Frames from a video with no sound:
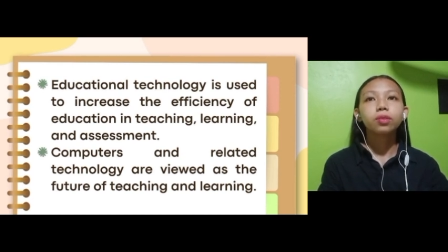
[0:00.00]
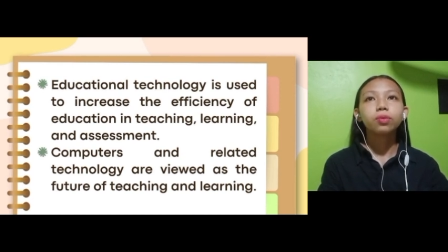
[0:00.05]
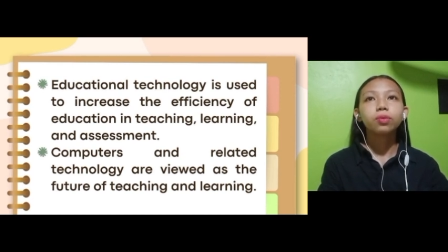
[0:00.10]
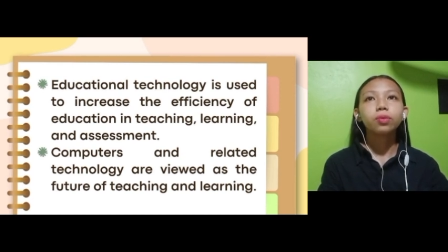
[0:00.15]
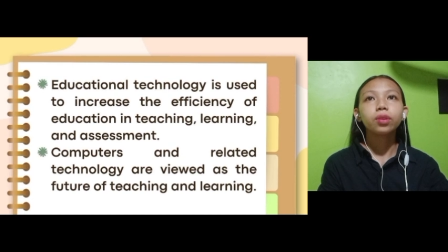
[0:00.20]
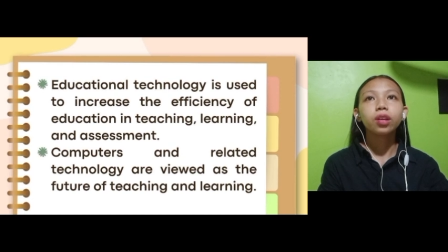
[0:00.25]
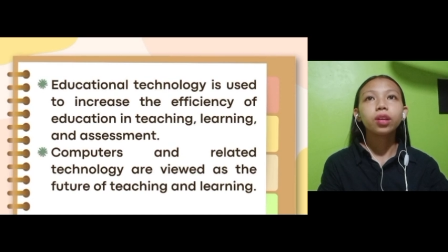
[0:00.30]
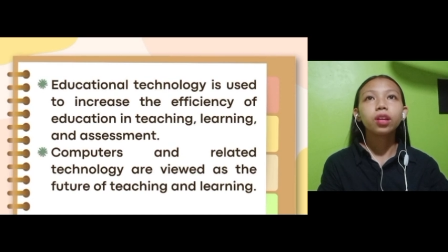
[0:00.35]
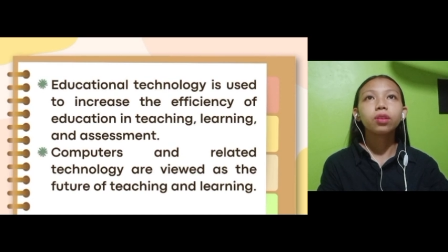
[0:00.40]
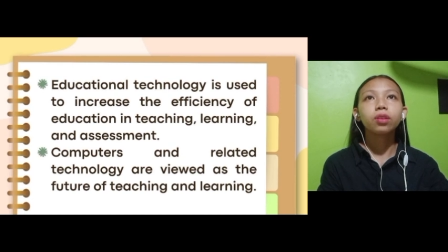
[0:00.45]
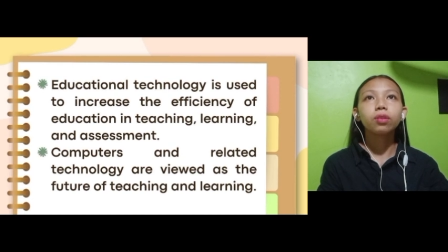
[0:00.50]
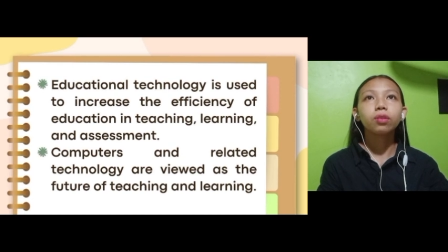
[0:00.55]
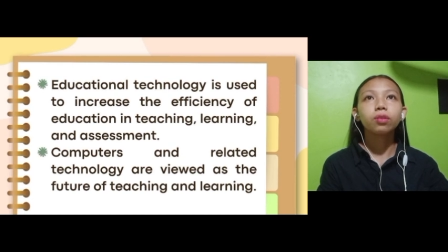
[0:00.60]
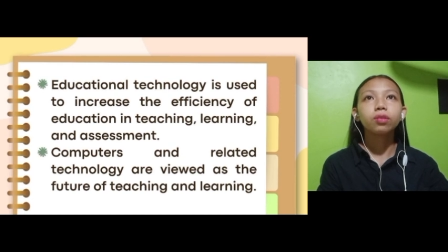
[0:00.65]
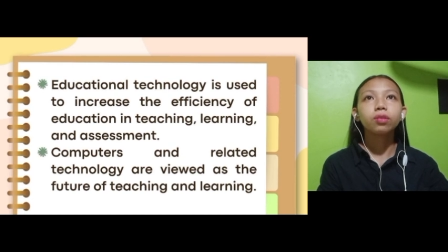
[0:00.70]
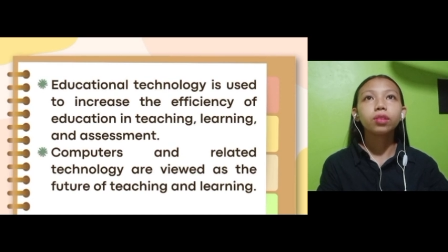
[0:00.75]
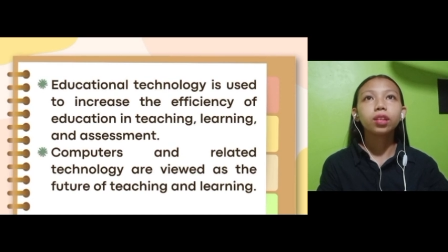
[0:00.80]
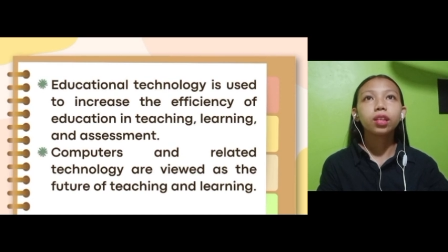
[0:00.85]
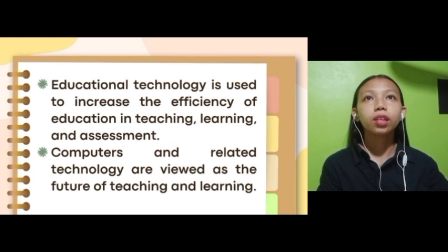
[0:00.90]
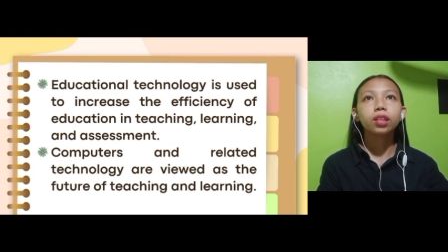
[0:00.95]
we are
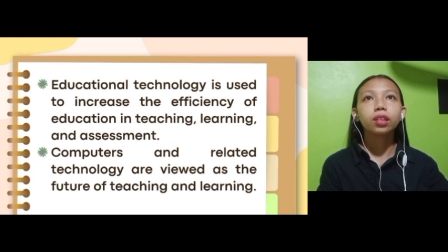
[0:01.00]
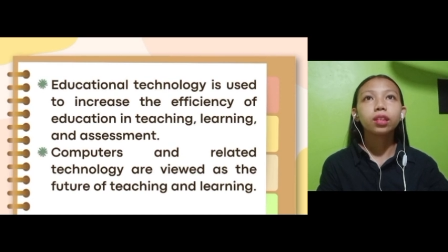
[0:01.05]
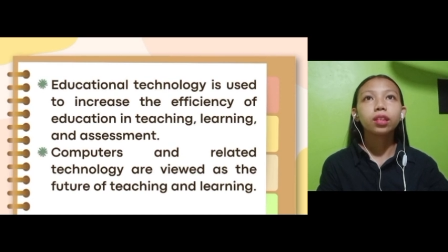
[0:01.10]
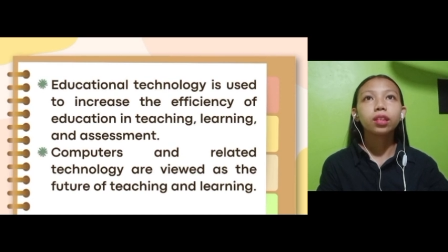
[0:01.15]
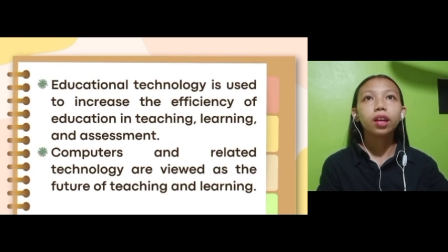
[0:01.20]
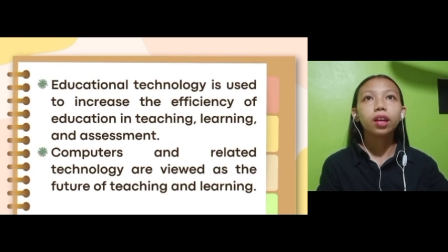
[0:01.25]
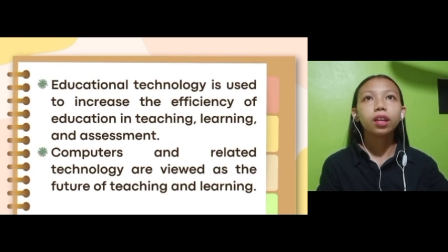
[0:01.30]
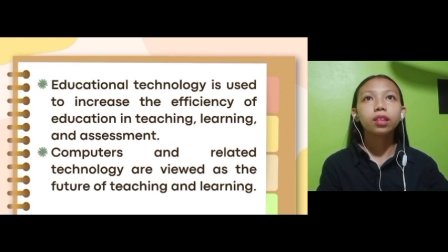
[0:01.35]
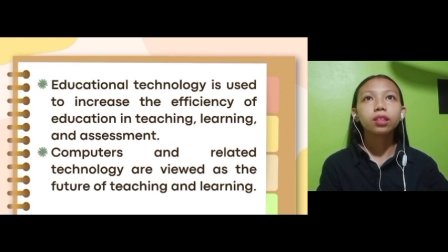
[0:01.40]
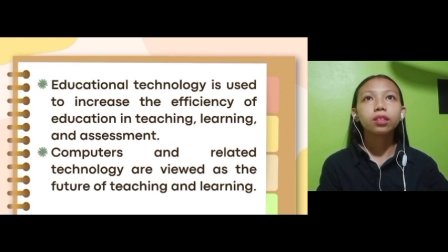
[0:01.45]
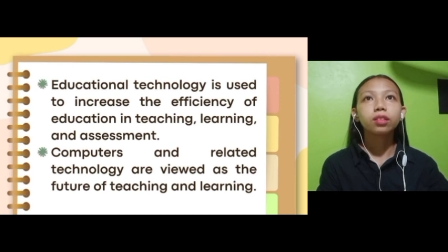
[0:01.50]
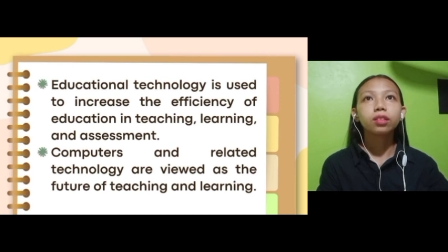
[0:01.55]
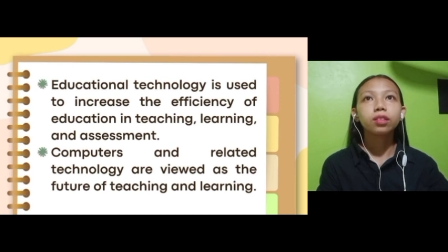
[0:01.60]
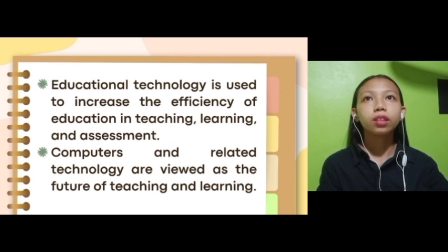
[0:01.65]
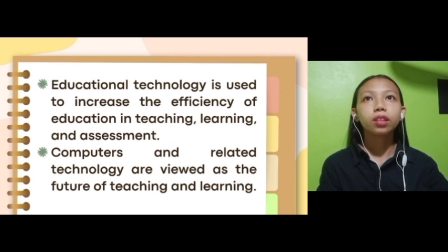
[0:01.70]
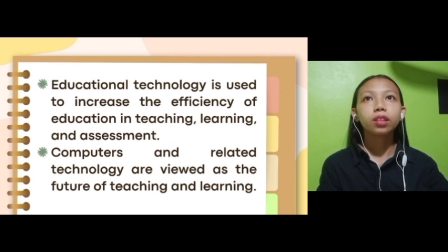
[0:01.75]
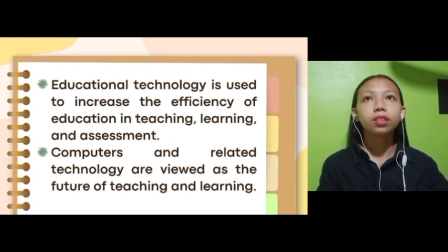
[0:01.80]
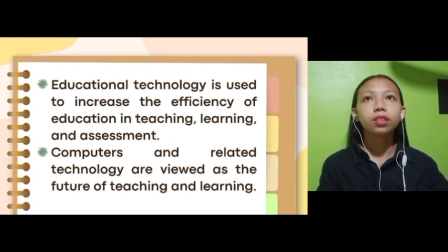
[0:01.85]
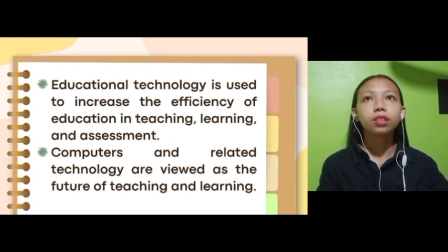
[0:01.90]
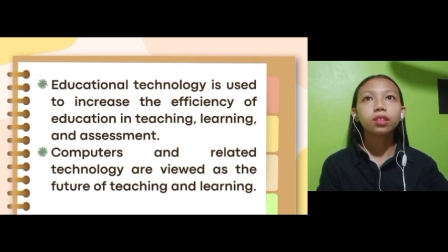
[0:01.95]
only not
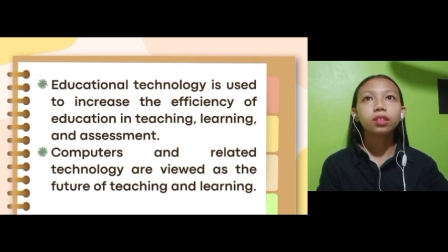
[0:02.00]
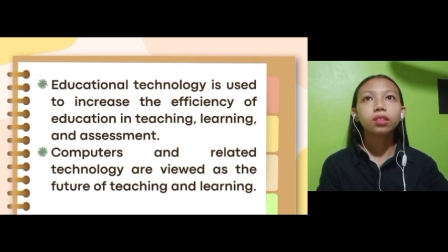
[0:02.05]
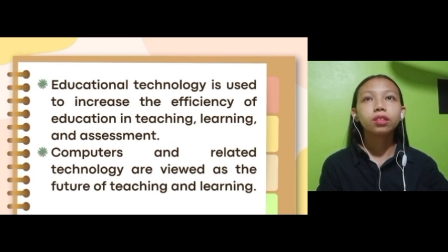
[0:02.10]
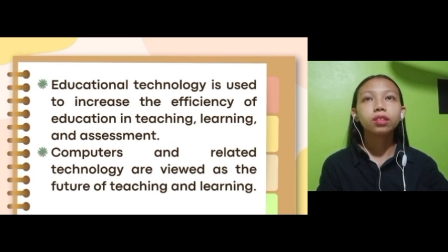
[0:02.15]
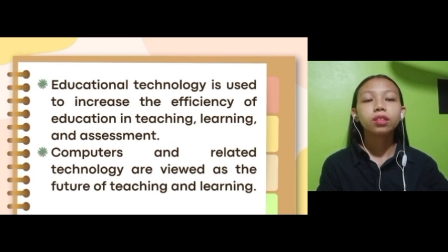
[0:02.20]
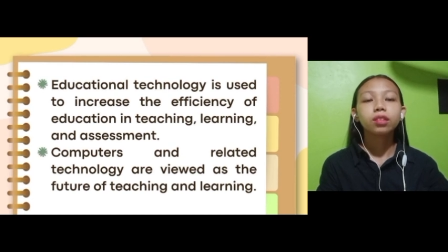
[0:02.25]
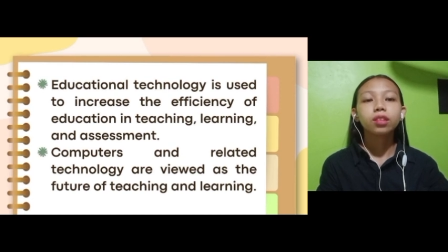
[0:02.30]
just